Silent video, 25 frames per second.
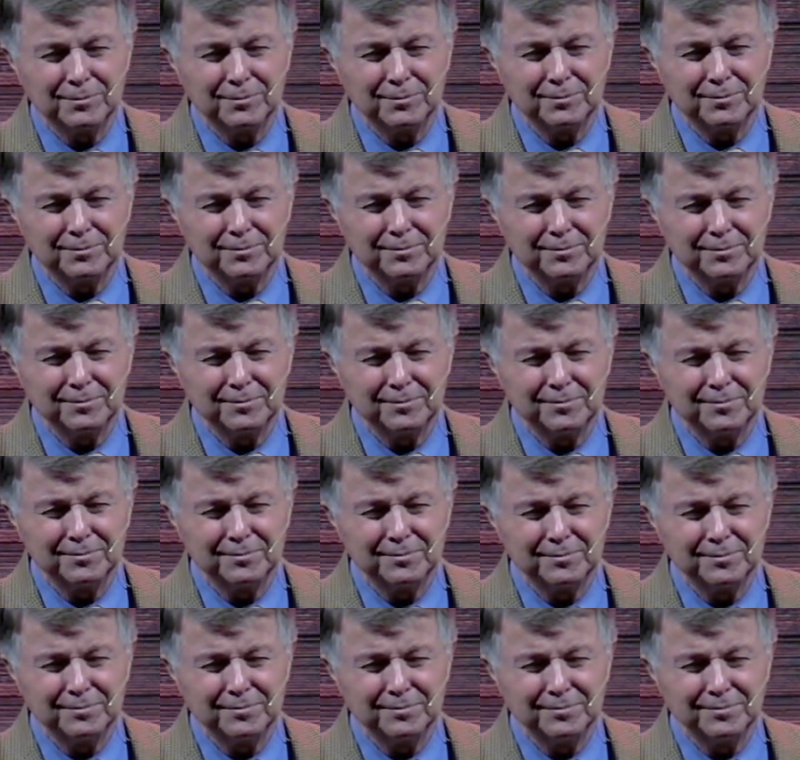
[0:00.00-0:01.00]

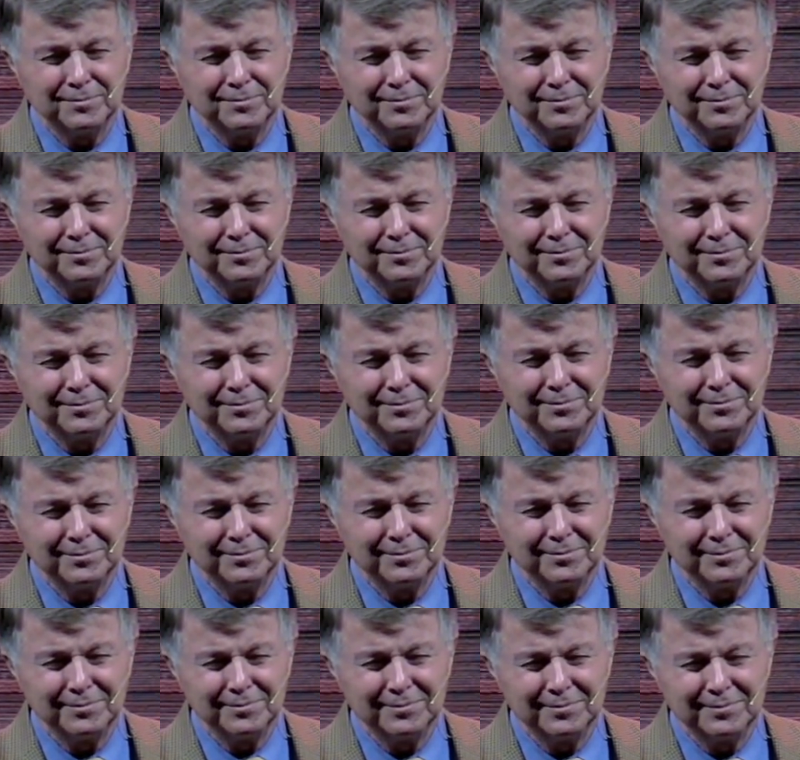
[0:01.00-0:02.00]

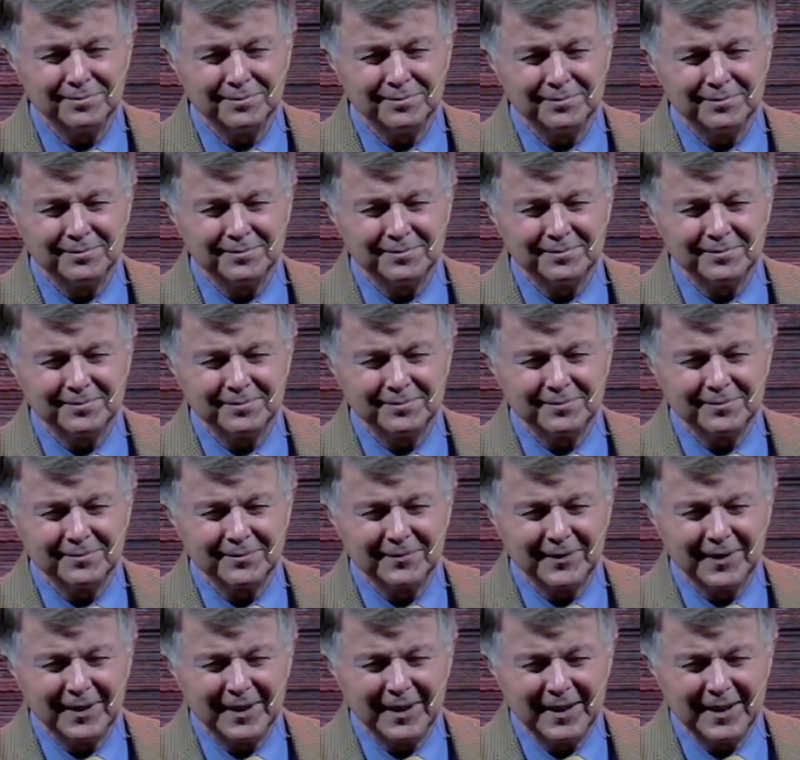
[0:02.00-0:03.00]
Nobody speaks.